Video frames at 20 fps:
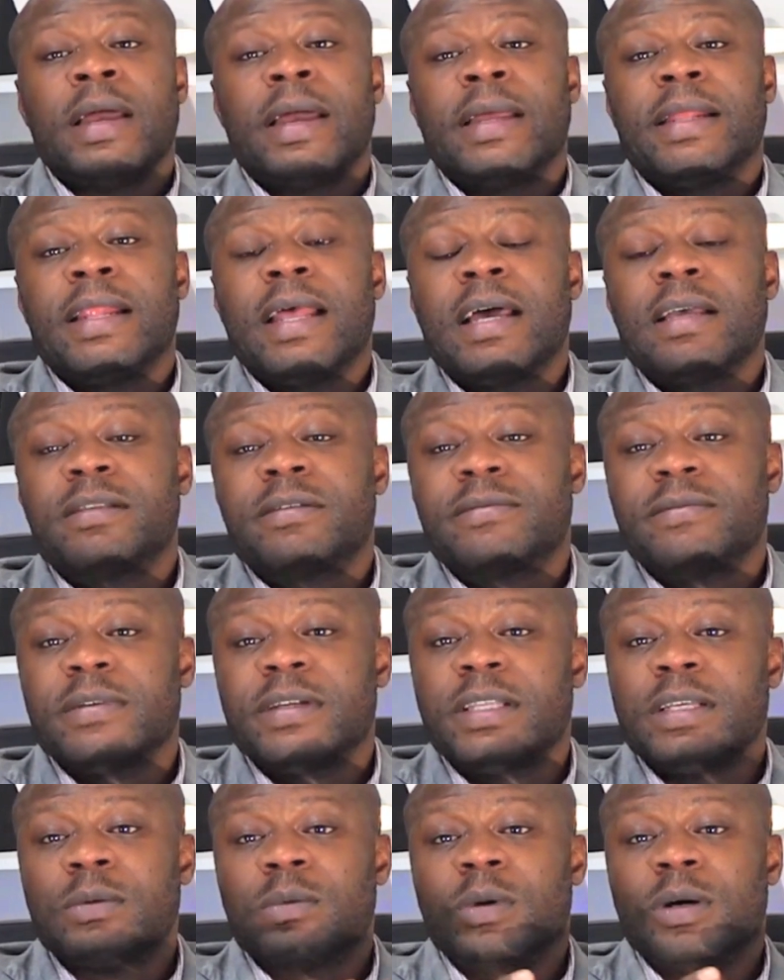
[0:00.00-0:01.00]
And that's
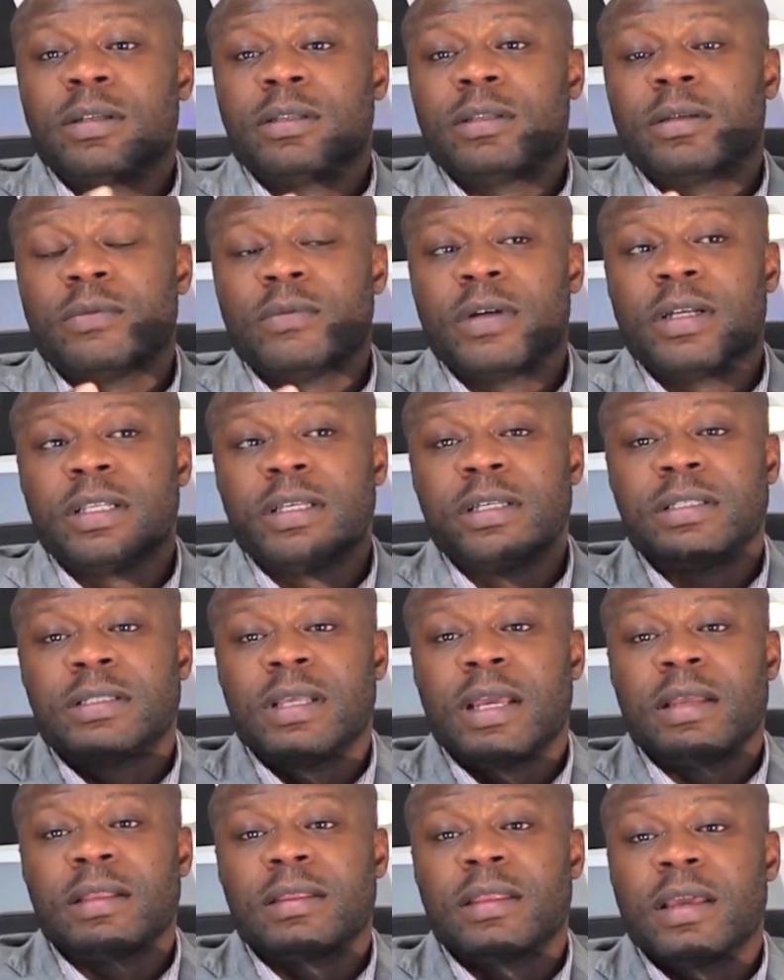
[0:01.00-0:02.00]
really what the real
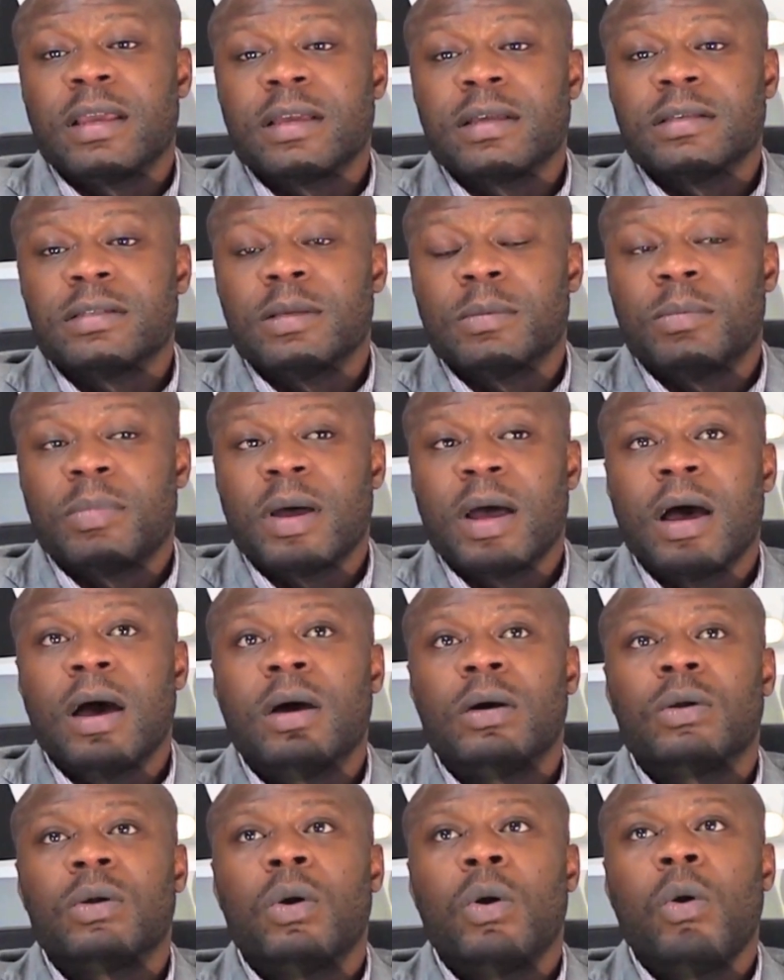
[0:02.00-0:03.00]
estate thing is
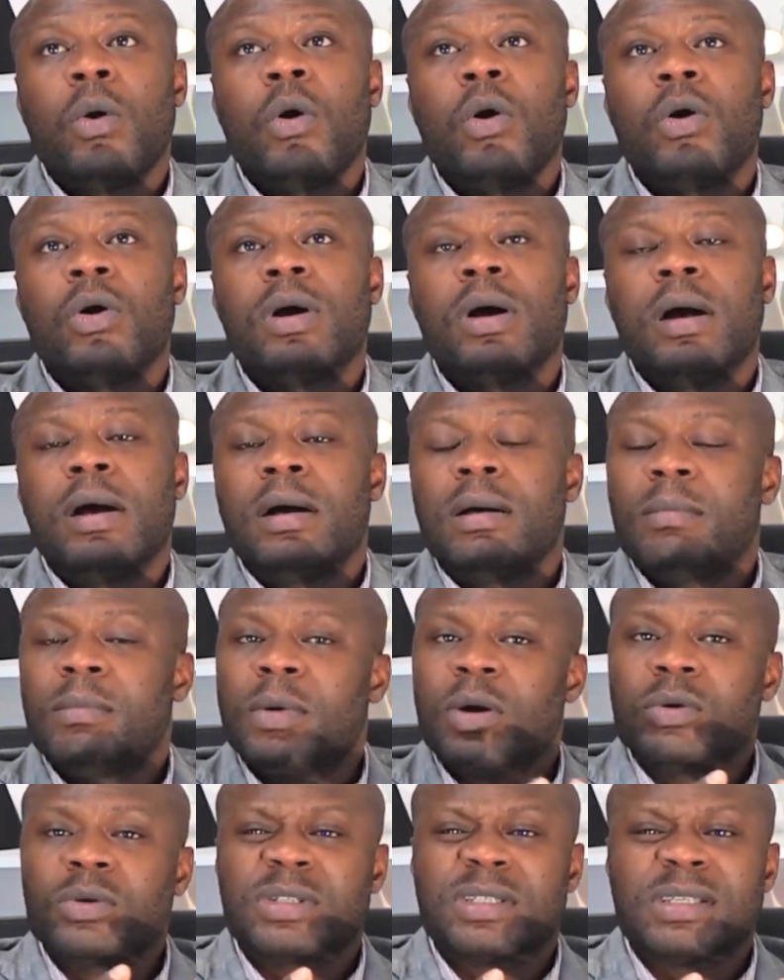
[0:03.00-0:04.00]
about, or
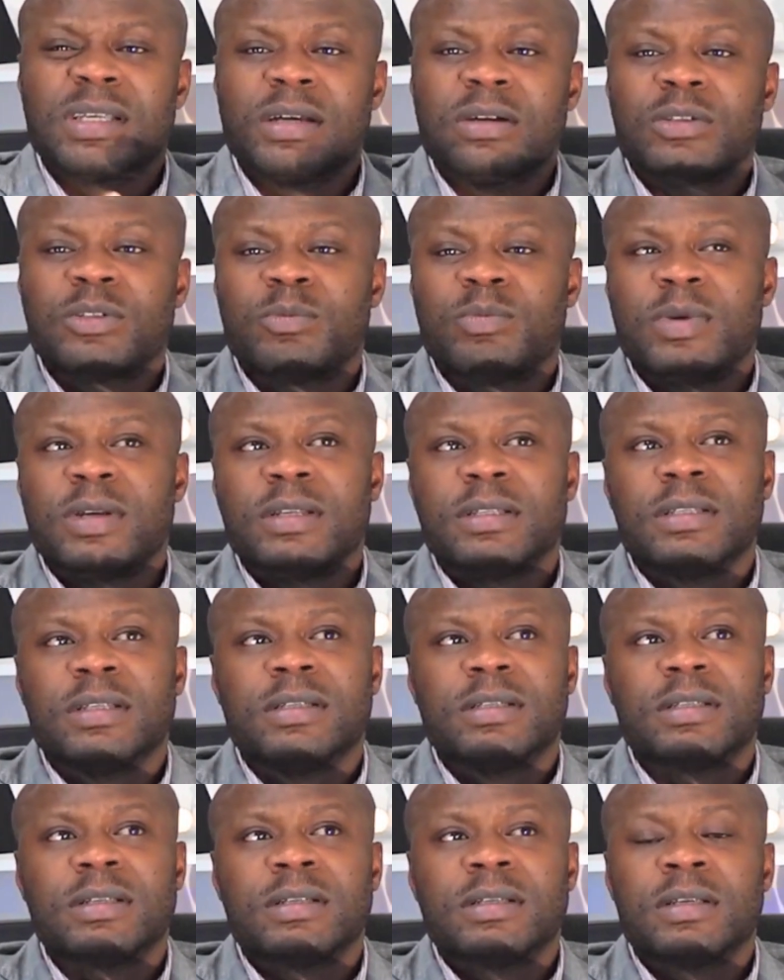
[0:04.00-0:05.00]
most sales
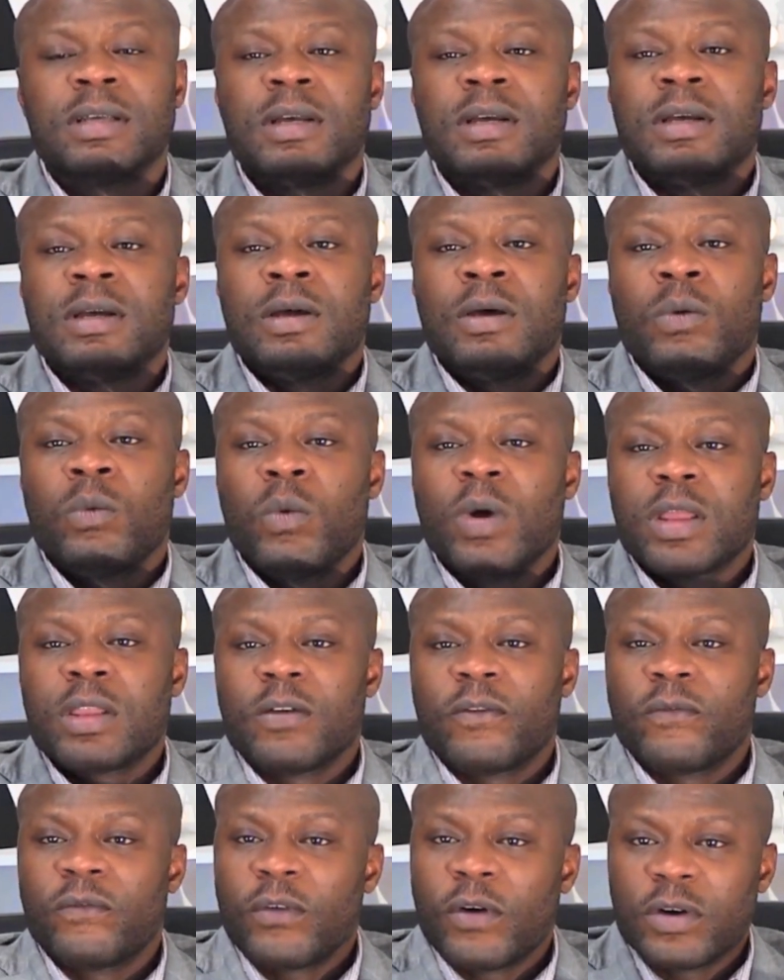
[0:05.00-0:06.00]
businesses. When
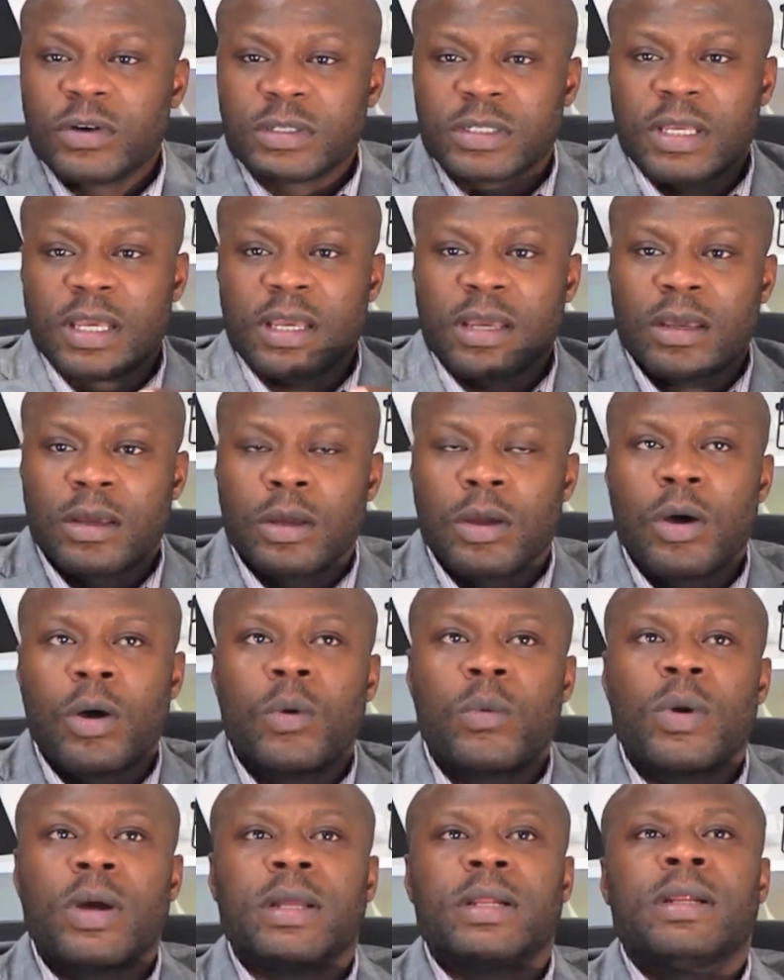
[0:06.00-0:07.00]
you first get
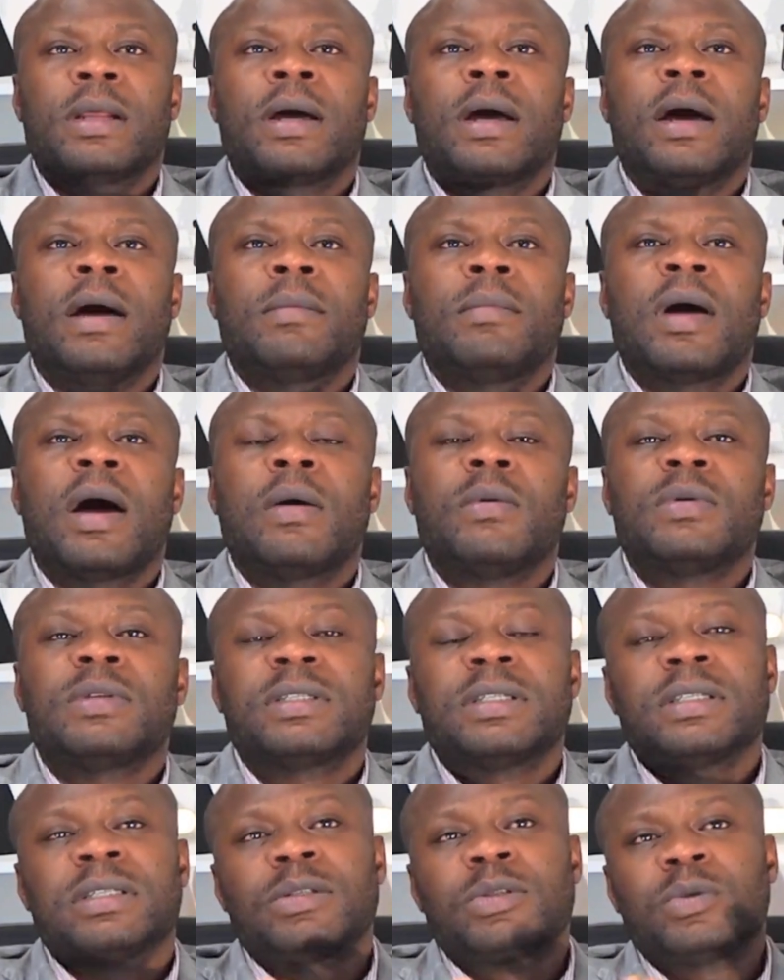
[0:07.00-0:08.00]
going, I
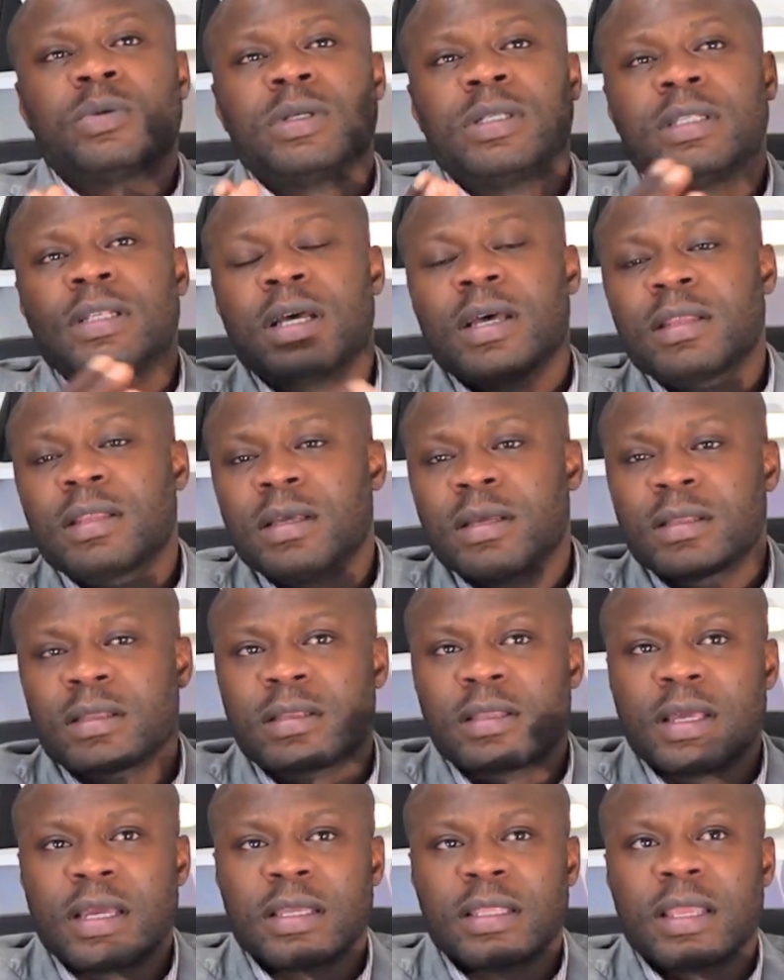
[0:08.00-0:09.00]
was into another
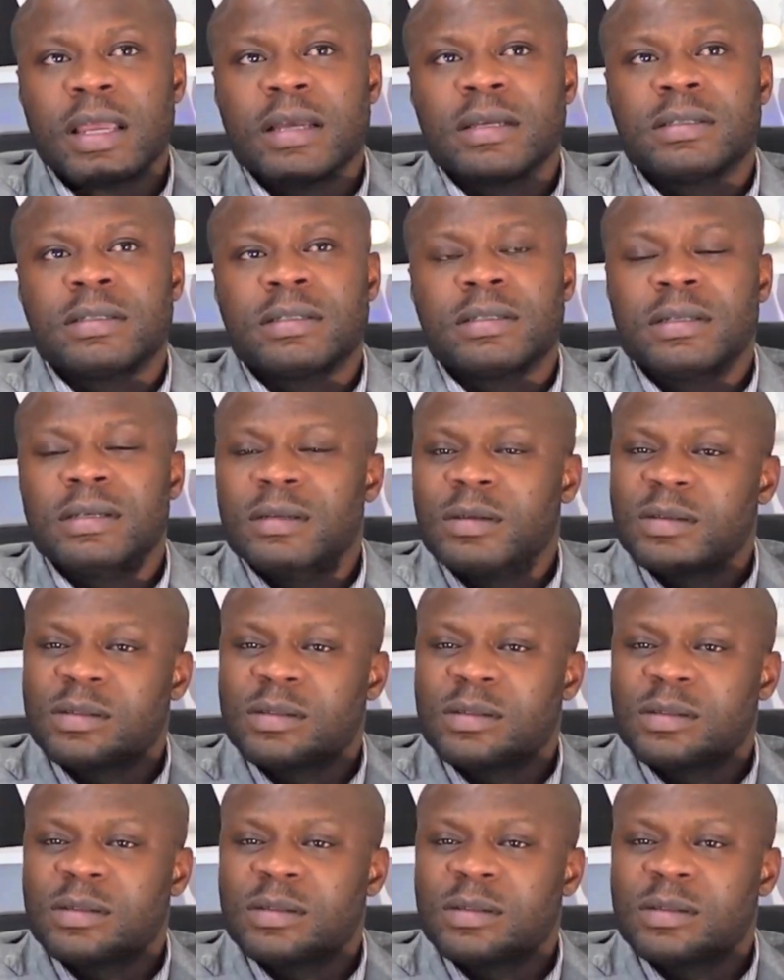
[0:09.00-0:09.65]
thing that's